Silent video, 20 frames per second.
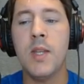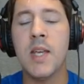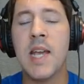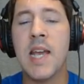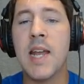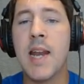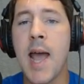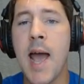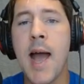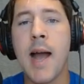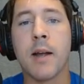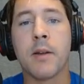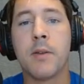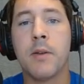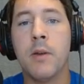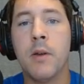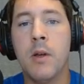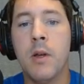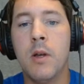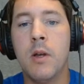
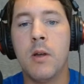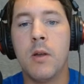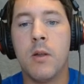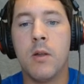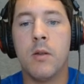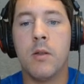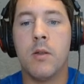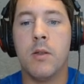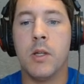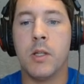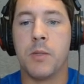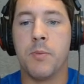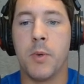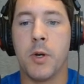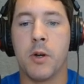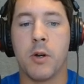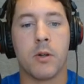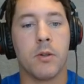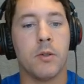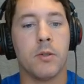enact these
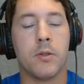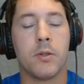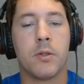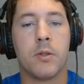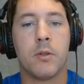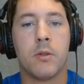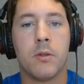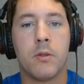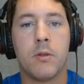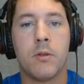miracles.